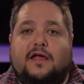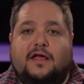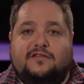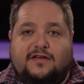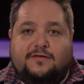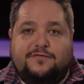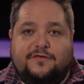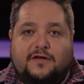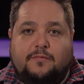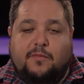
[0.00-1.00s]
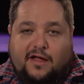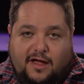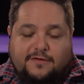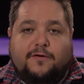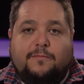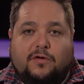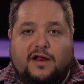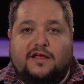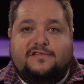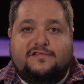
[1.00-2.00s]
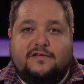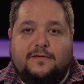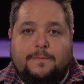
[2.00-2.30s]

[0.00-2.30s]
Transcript: is if my iPhone breaks.